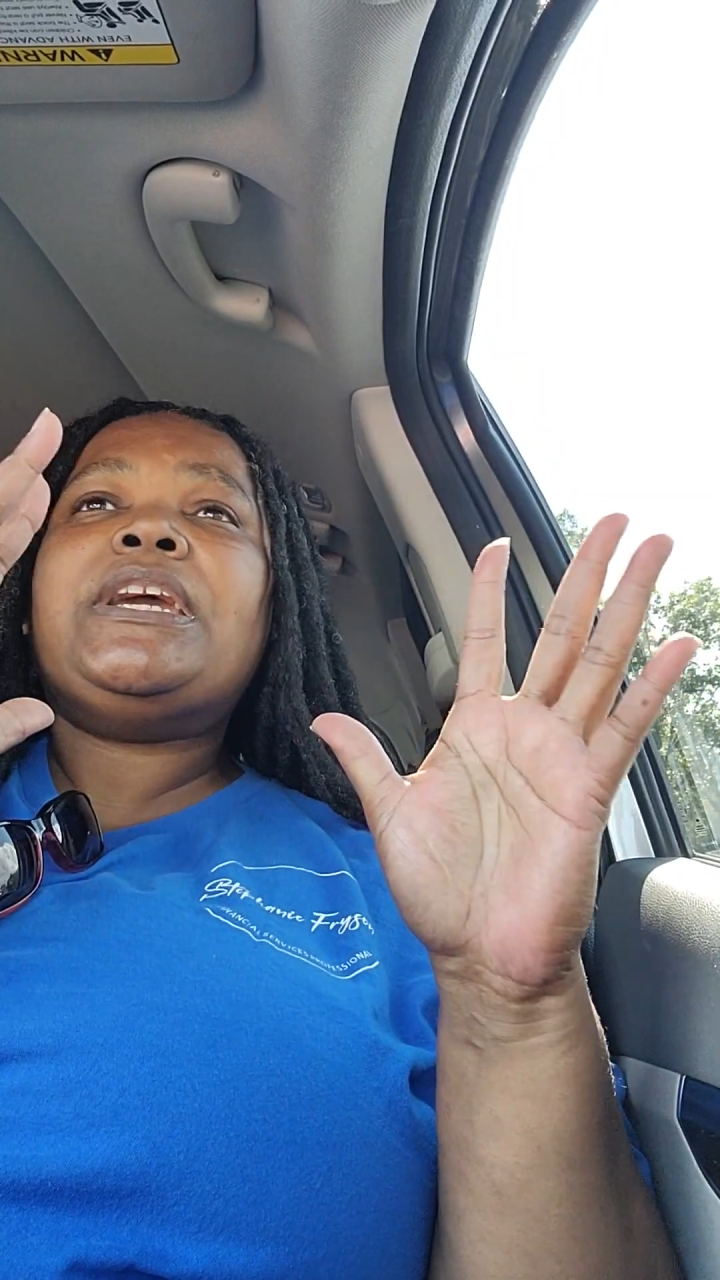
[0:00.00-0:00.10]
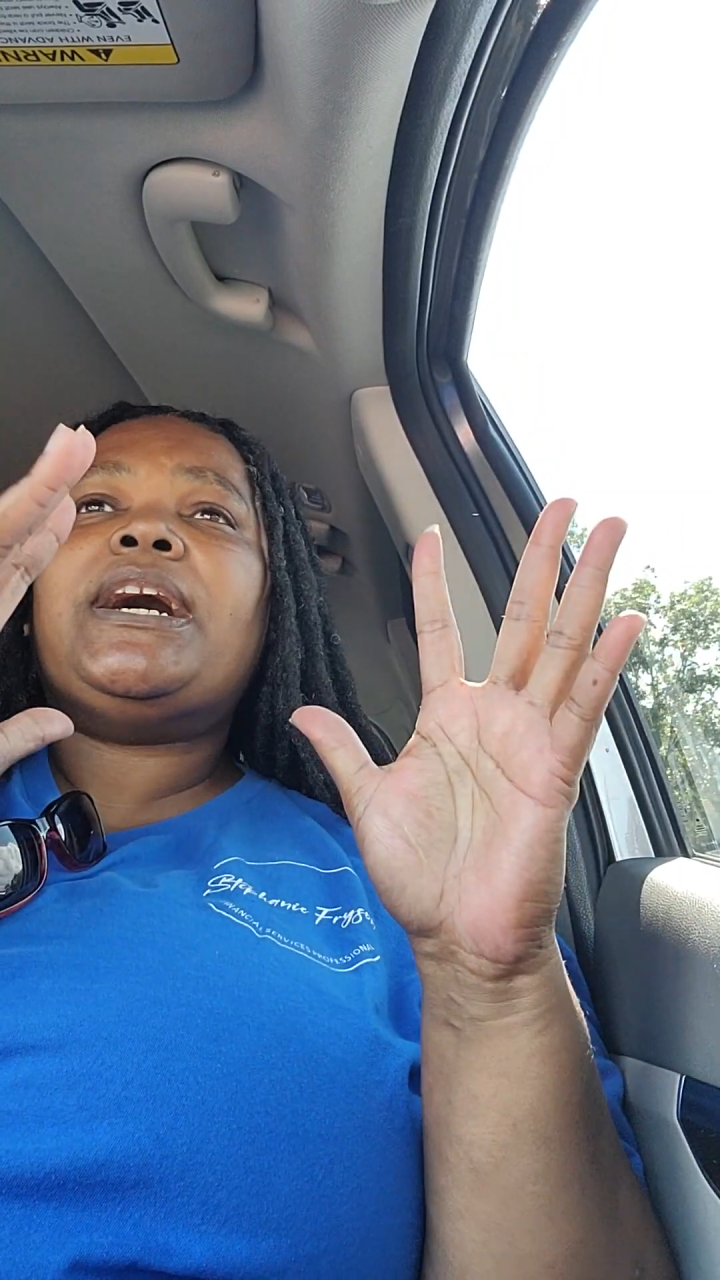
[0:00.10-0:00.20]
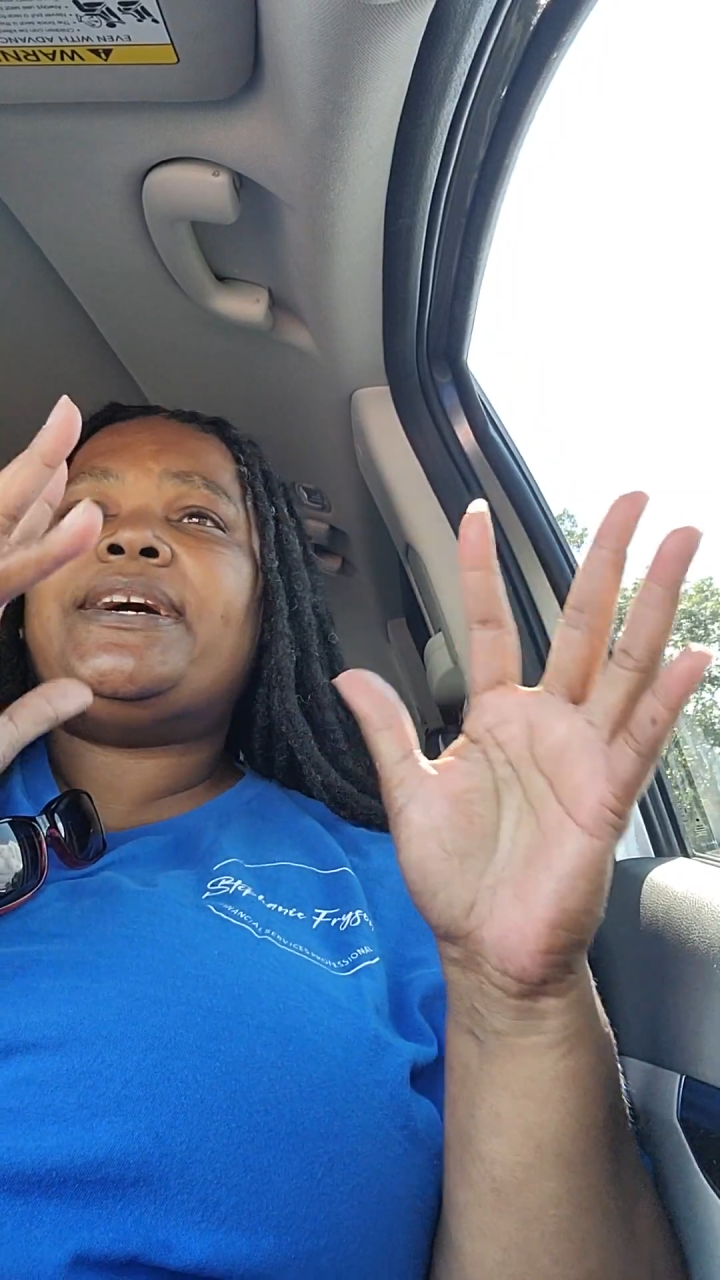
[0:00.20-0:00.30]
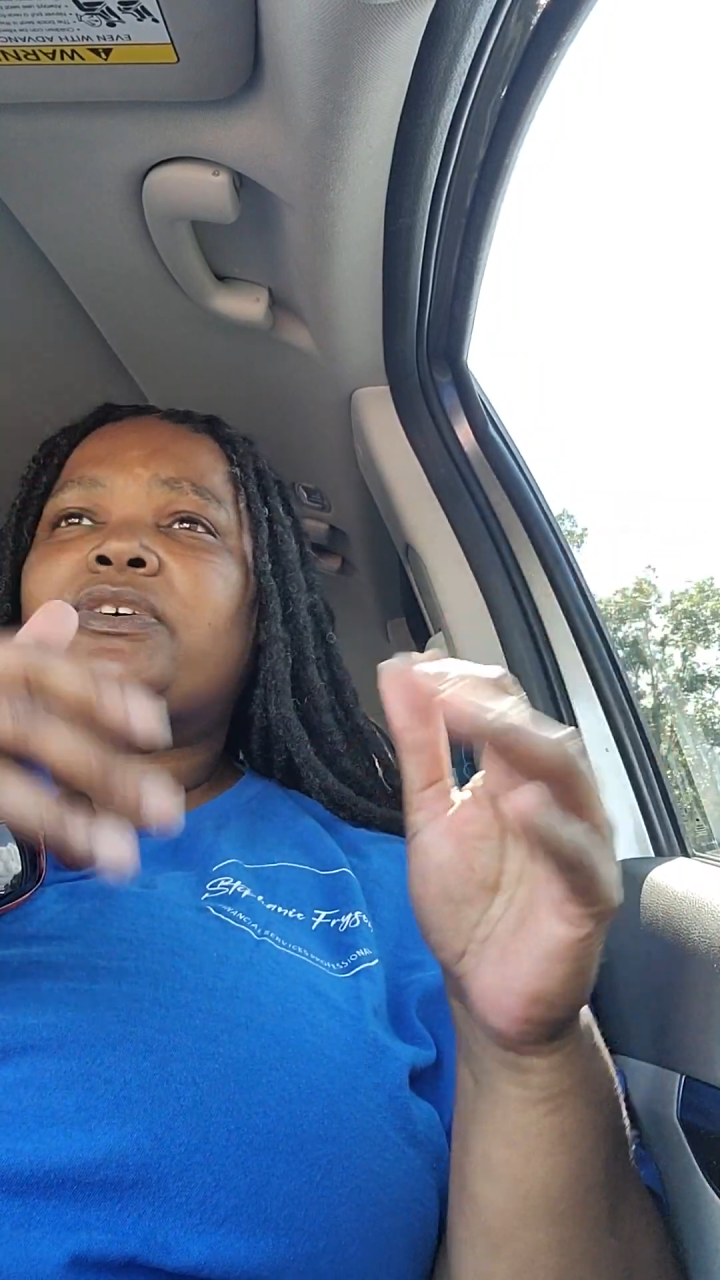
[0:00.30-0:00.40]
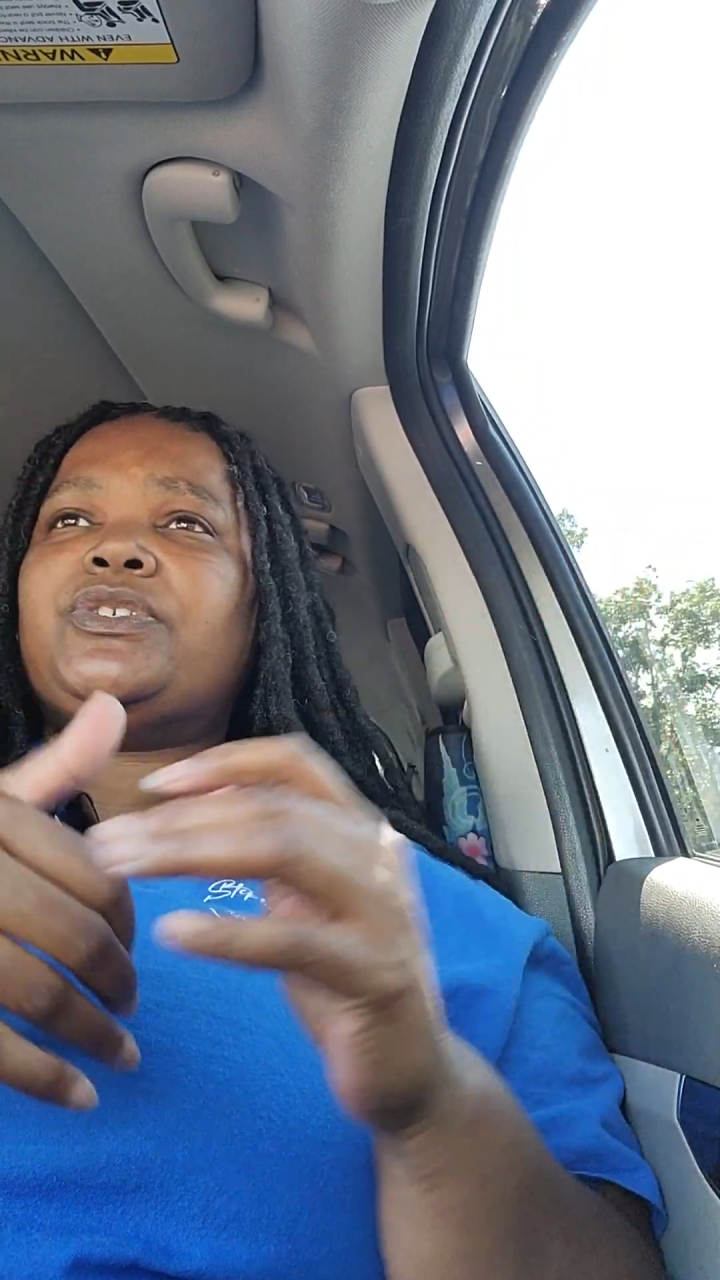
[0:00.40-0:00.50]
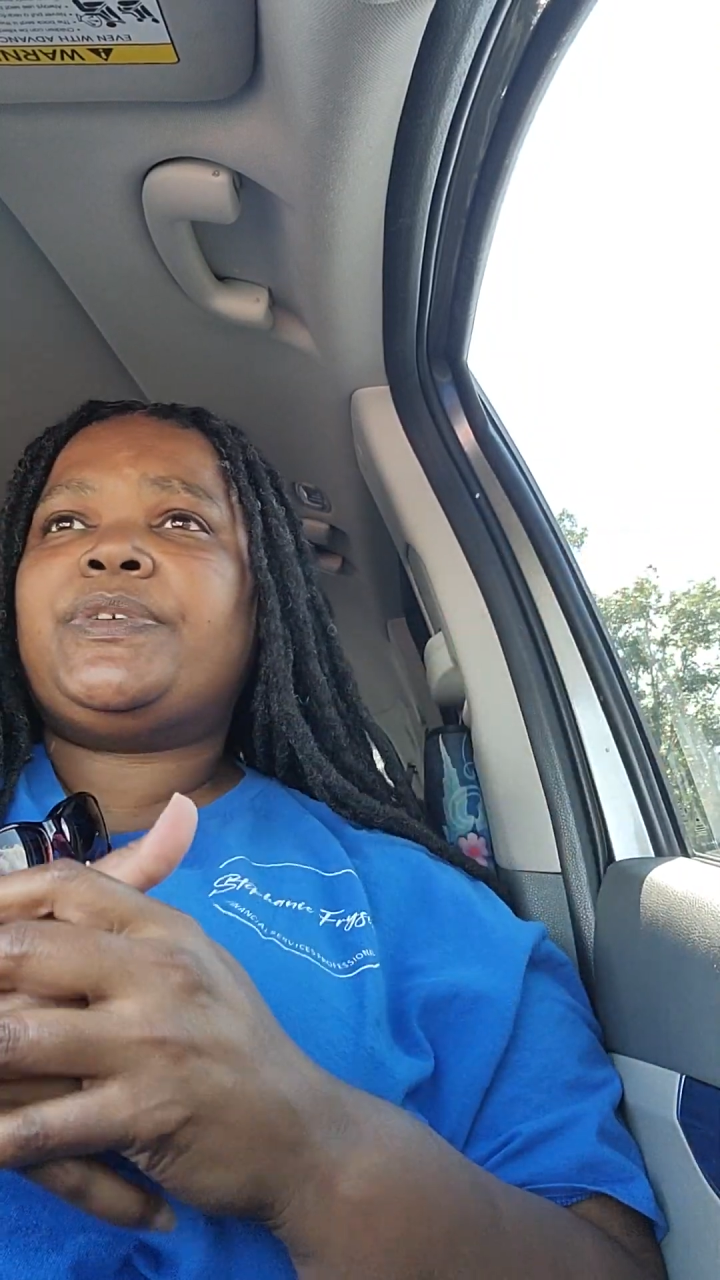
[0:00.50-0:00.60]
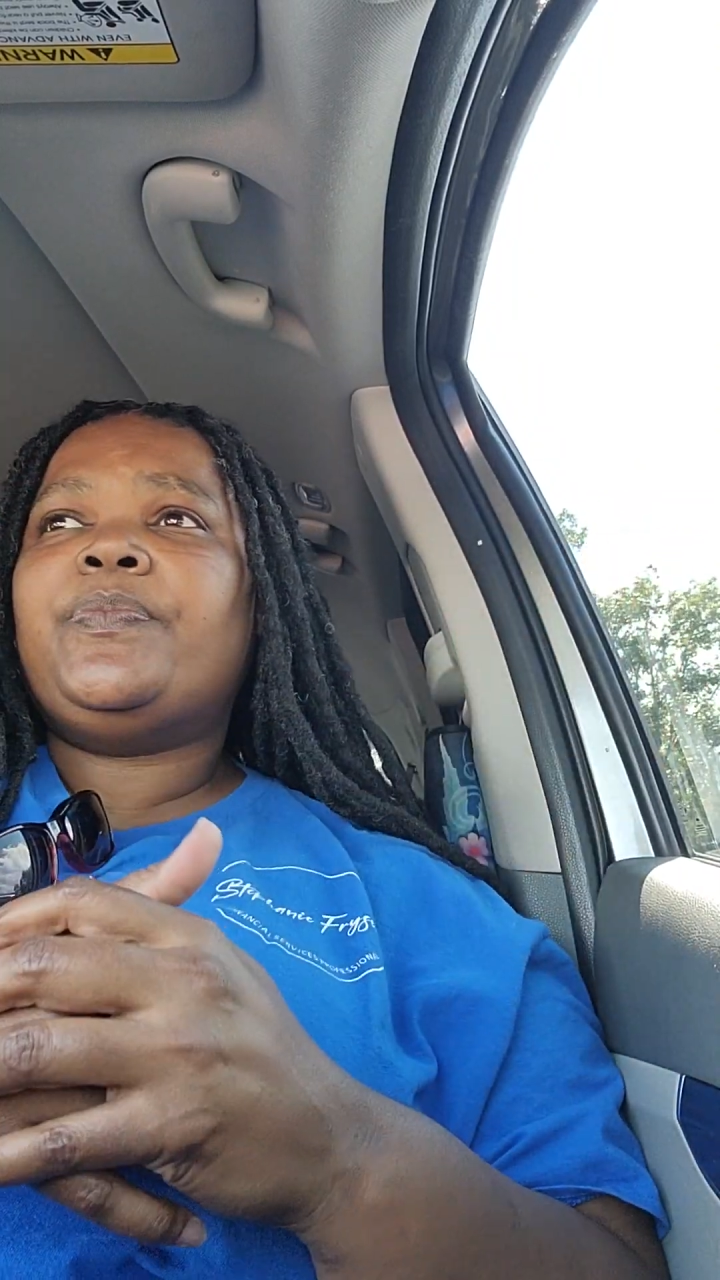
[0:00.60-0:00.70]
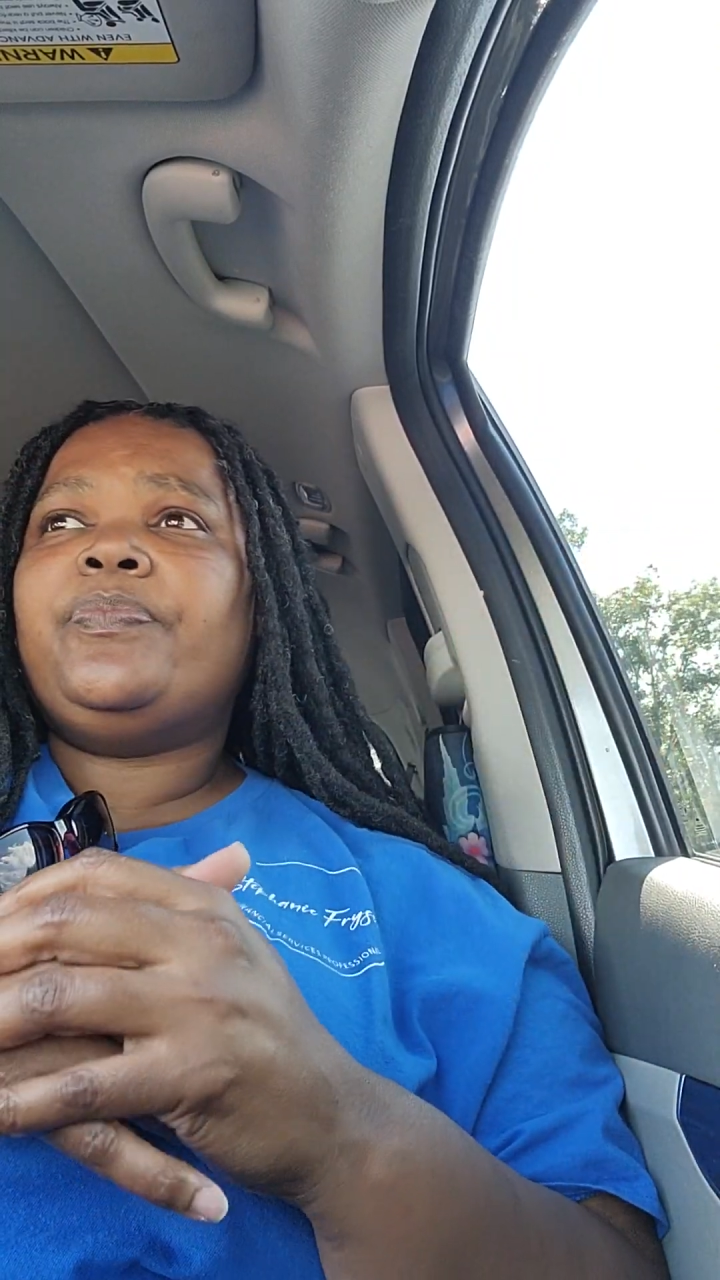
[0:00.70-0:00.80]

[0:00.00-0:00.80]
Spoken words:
huggers,